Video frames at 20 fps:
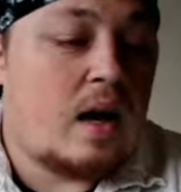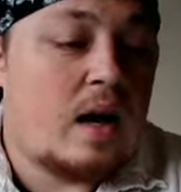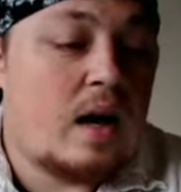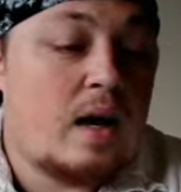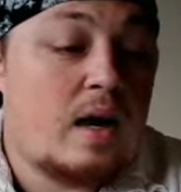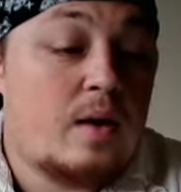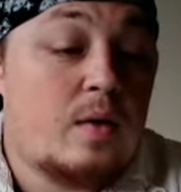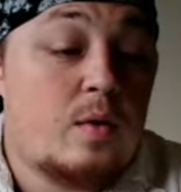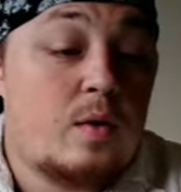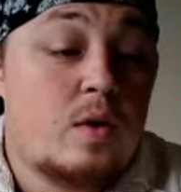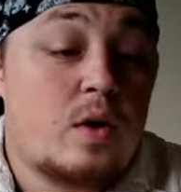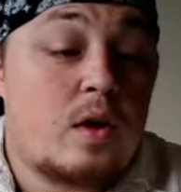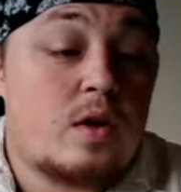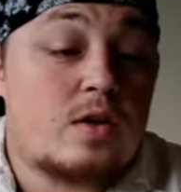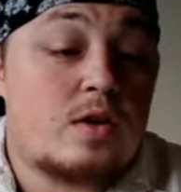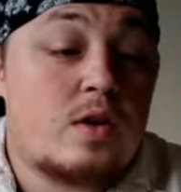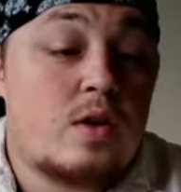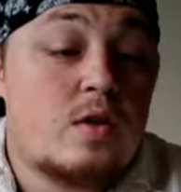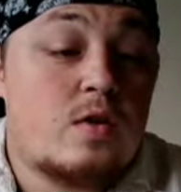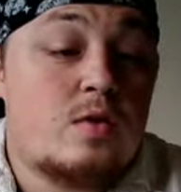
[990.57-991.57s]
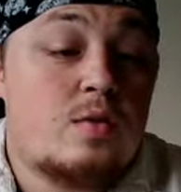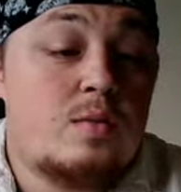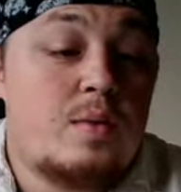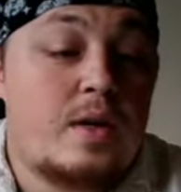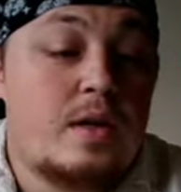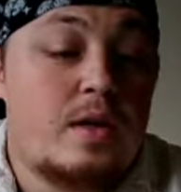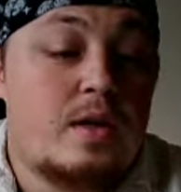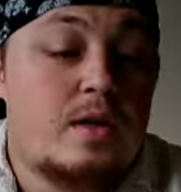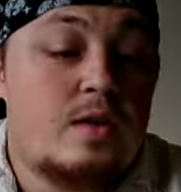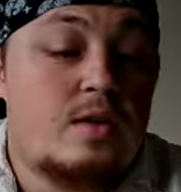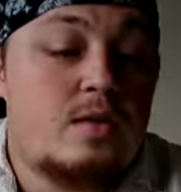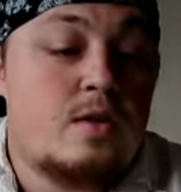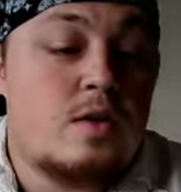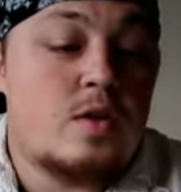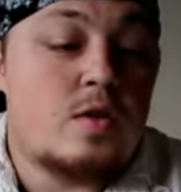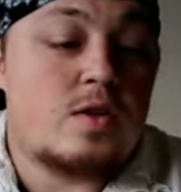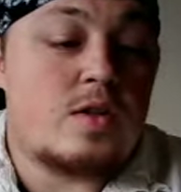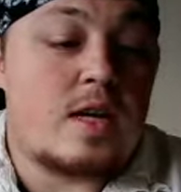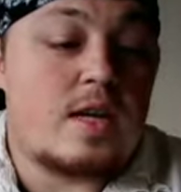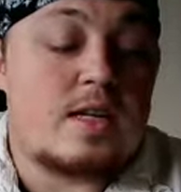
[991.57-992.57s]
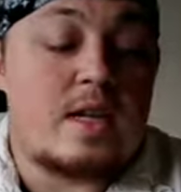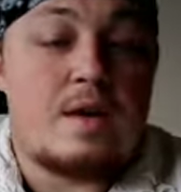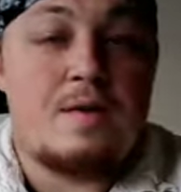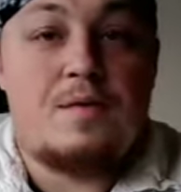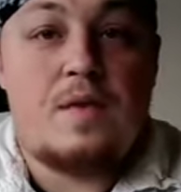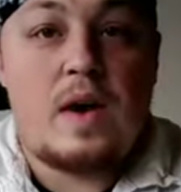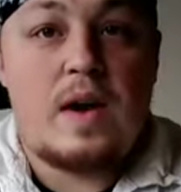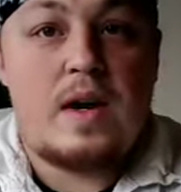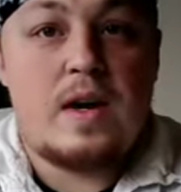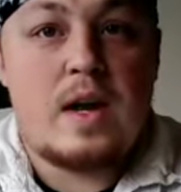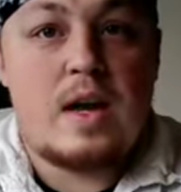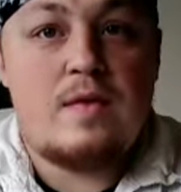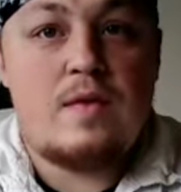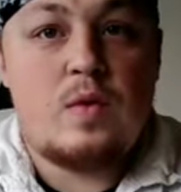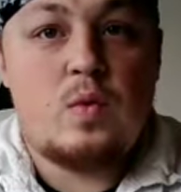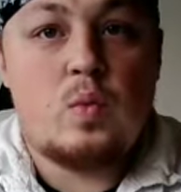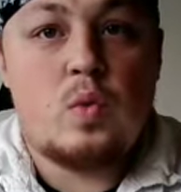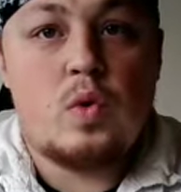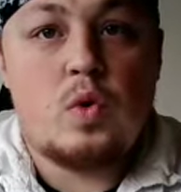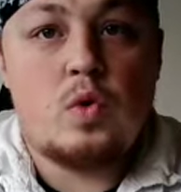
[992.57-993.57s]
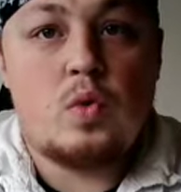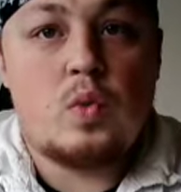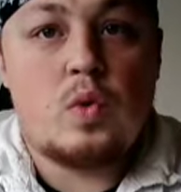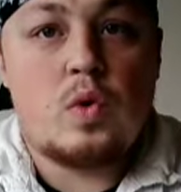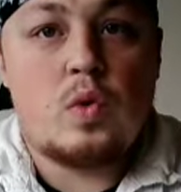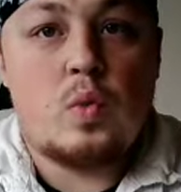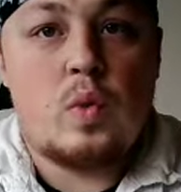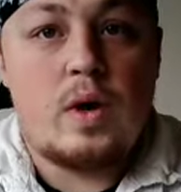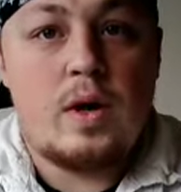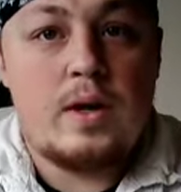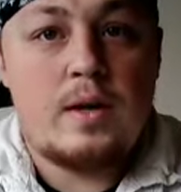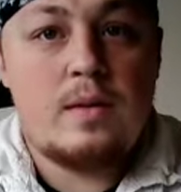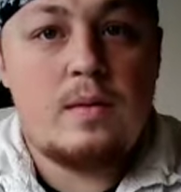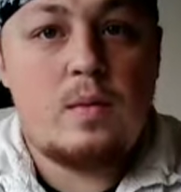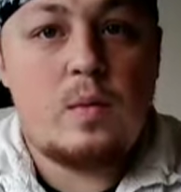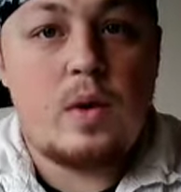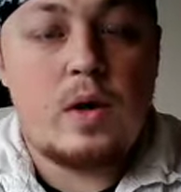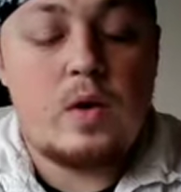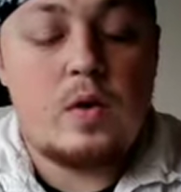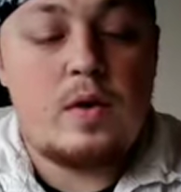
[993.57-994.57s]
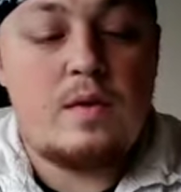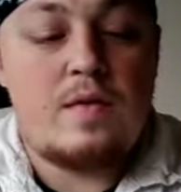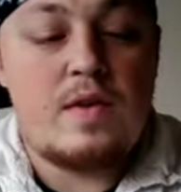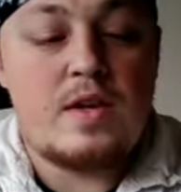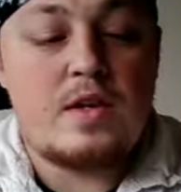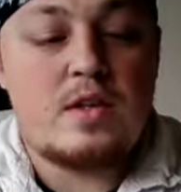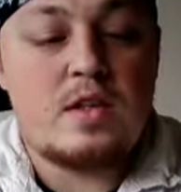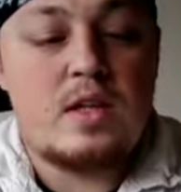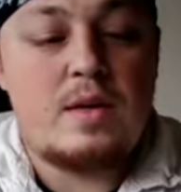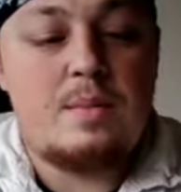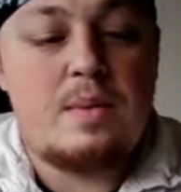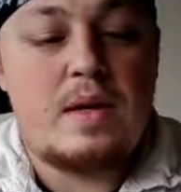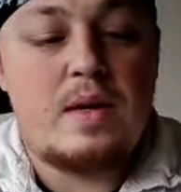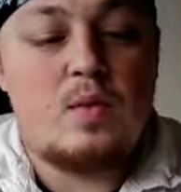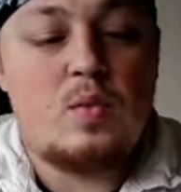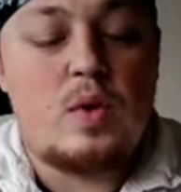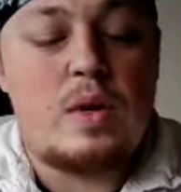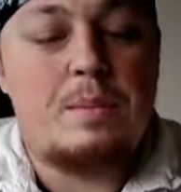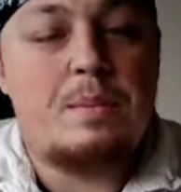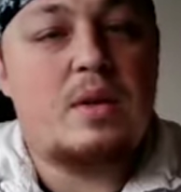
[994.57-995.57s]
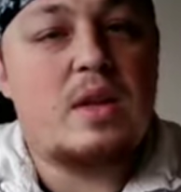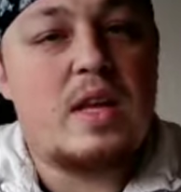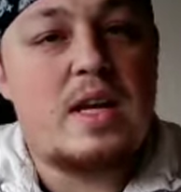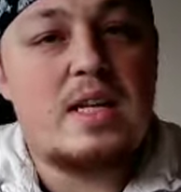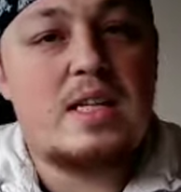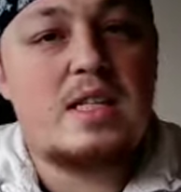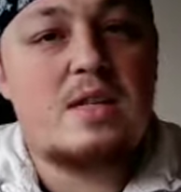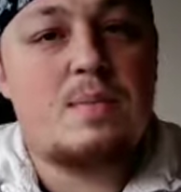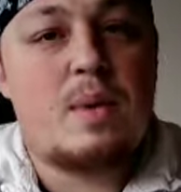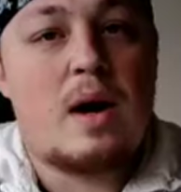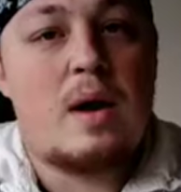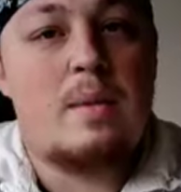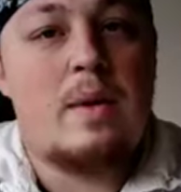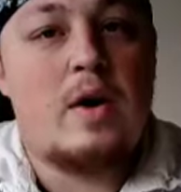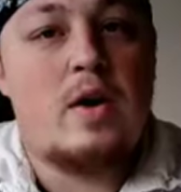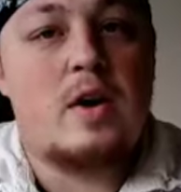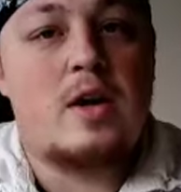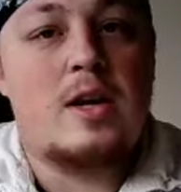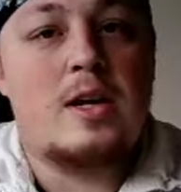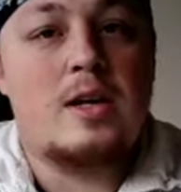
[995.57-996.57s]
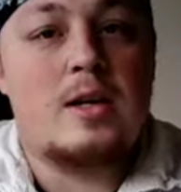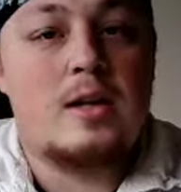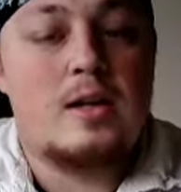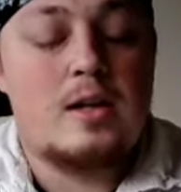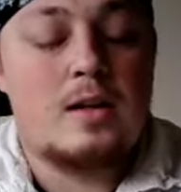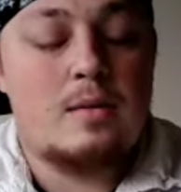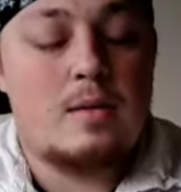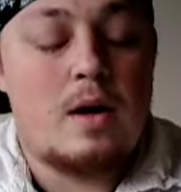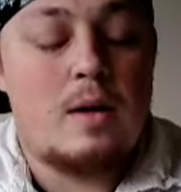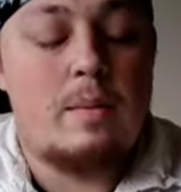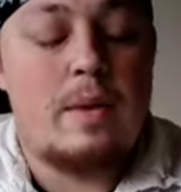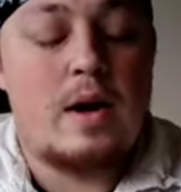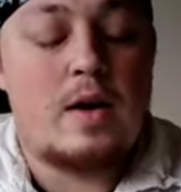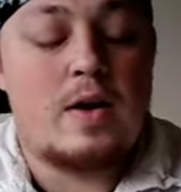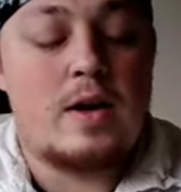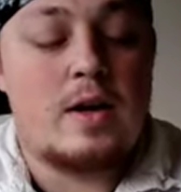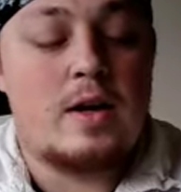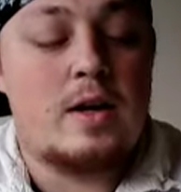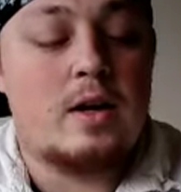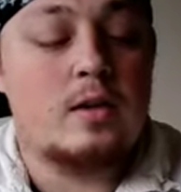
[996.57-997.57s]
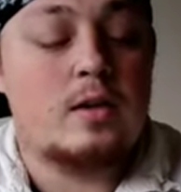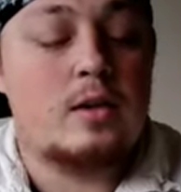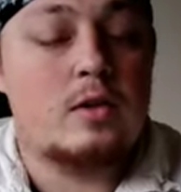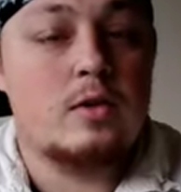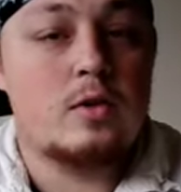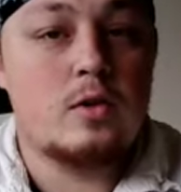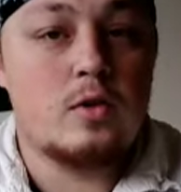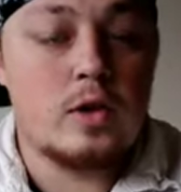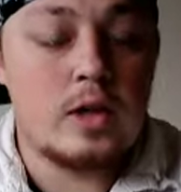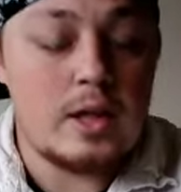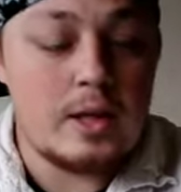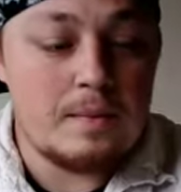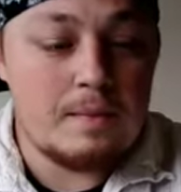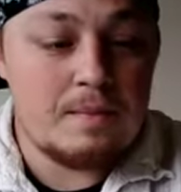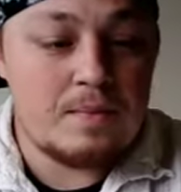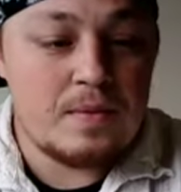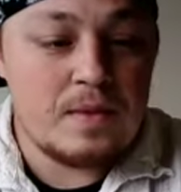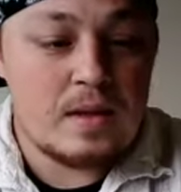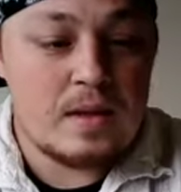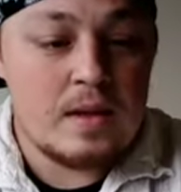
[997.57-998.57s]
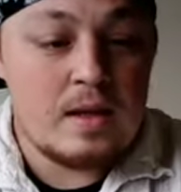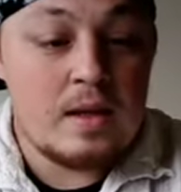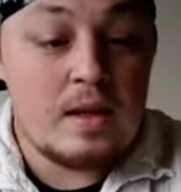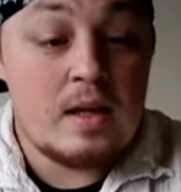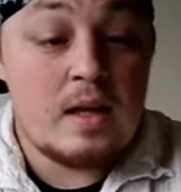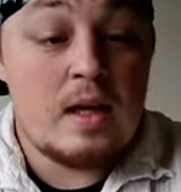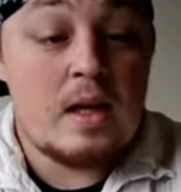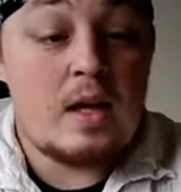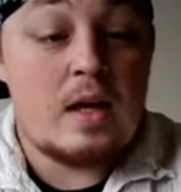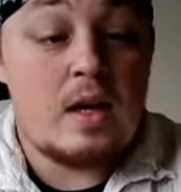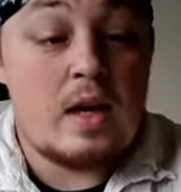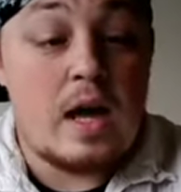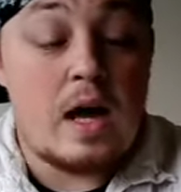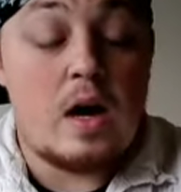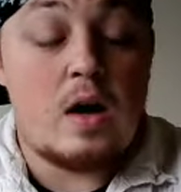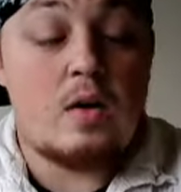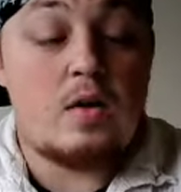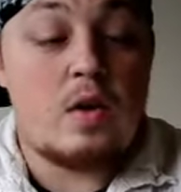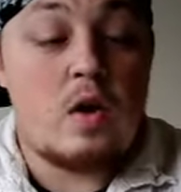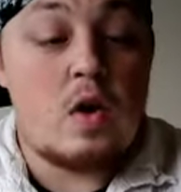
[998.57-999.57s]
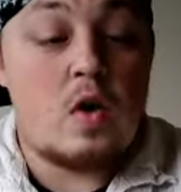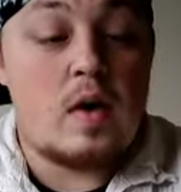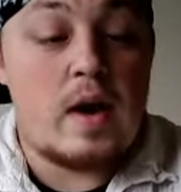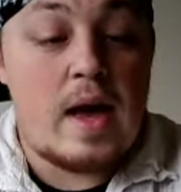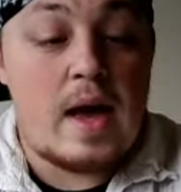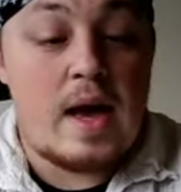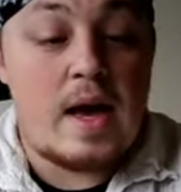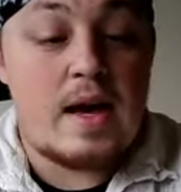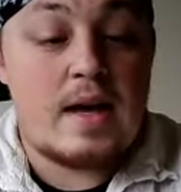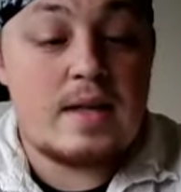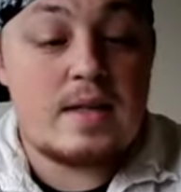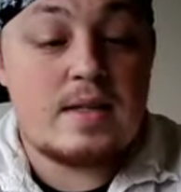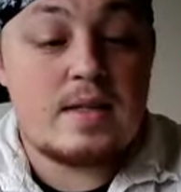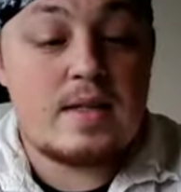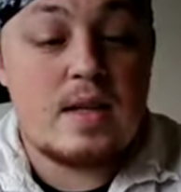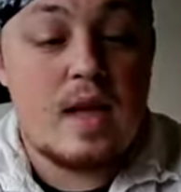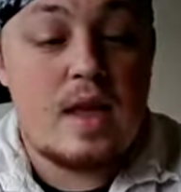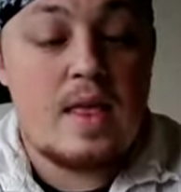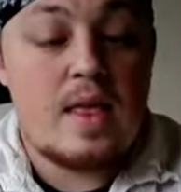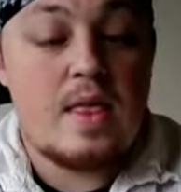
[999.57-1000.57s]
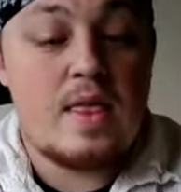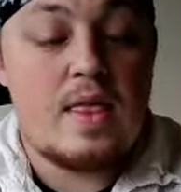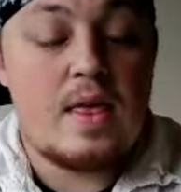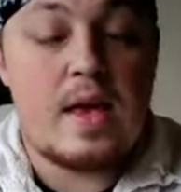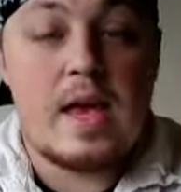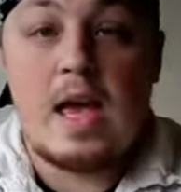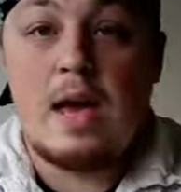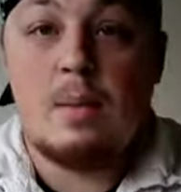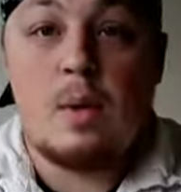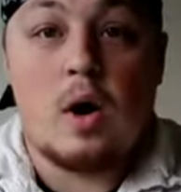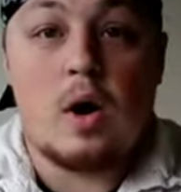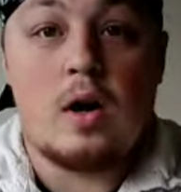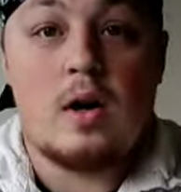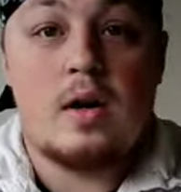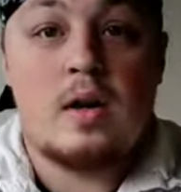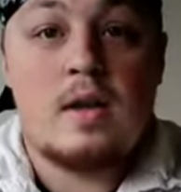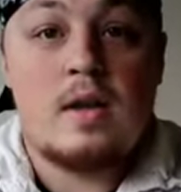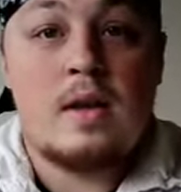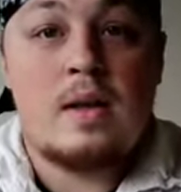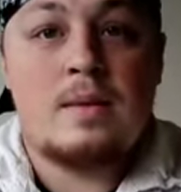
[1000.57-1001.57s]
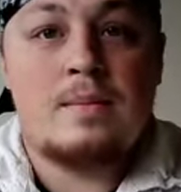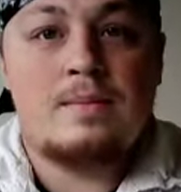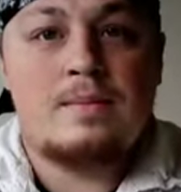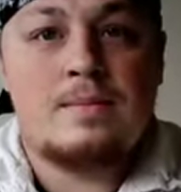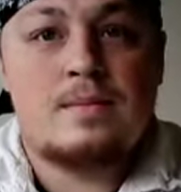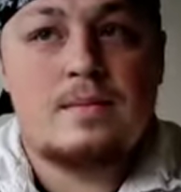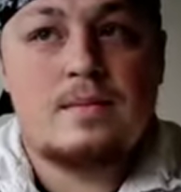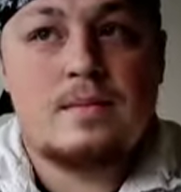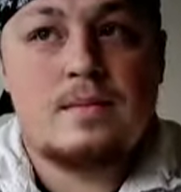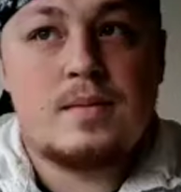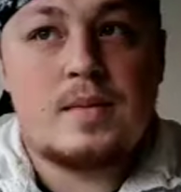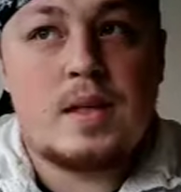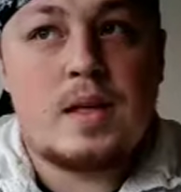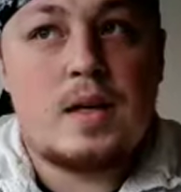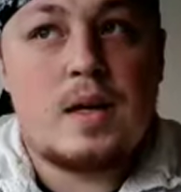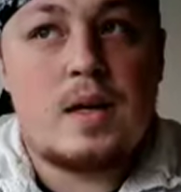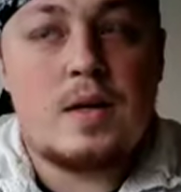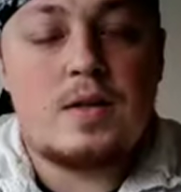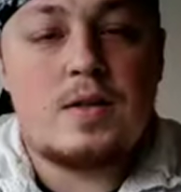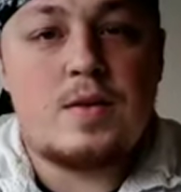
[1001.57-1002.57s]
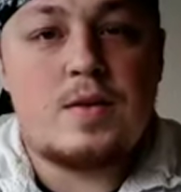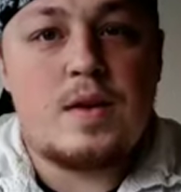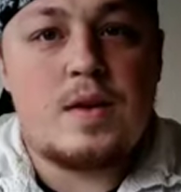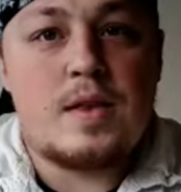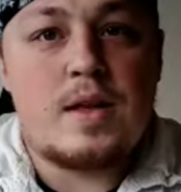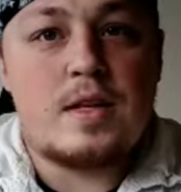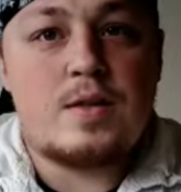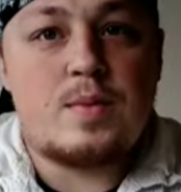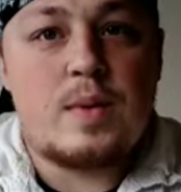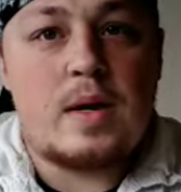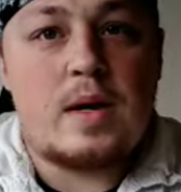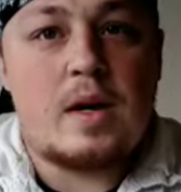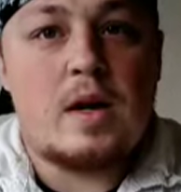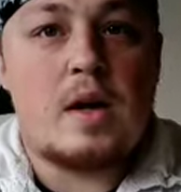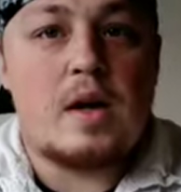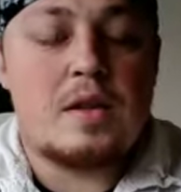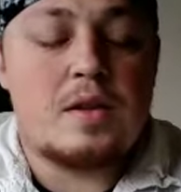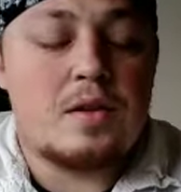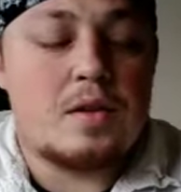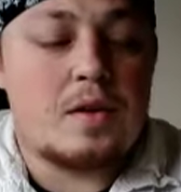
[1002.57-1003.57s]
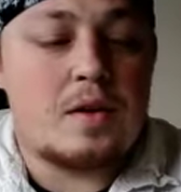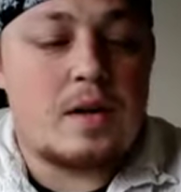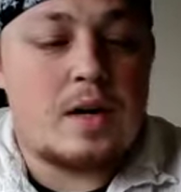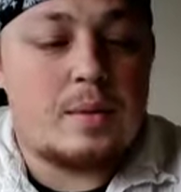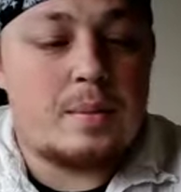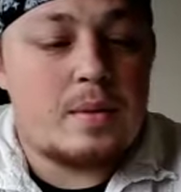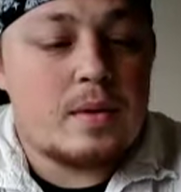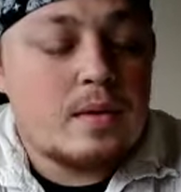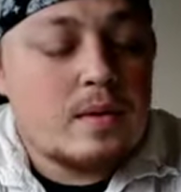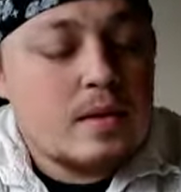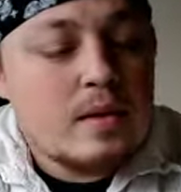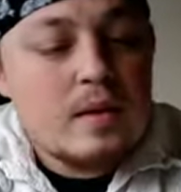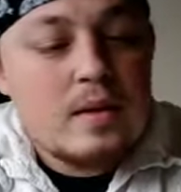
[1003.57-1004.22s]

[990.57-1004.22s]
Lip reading: It would also be used as a fighting knife in World War I, where it would eventually be replaced by American cutlery, now known as the K-bar. I also think that's right. I'll have to look it up.